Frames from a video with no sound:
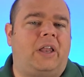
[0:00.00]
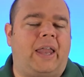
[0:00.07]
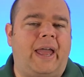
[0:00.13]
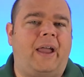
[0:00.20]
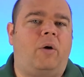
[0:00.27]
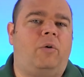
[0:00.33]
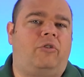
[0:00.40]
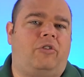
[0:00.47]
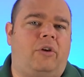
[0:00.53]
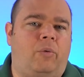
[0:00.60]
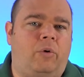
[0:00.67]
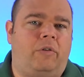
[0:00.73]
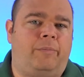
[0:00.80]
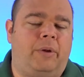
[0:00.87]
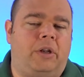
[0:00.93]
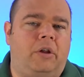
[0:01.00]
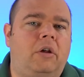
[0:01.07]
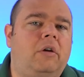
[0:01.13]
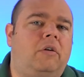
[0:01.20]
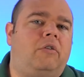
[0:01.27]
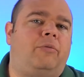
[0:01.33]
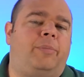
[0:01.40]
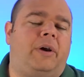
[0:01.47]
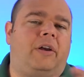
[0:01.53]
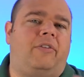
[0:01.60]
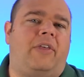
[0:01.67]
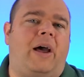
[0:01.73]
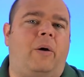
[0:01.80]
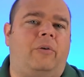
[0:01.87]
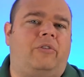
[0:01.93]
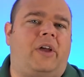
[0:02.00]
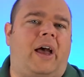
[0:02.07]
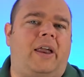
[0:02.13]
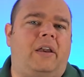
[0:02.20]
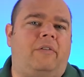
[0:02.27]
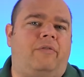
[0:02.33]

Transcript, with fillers: language that would have been used because that was kind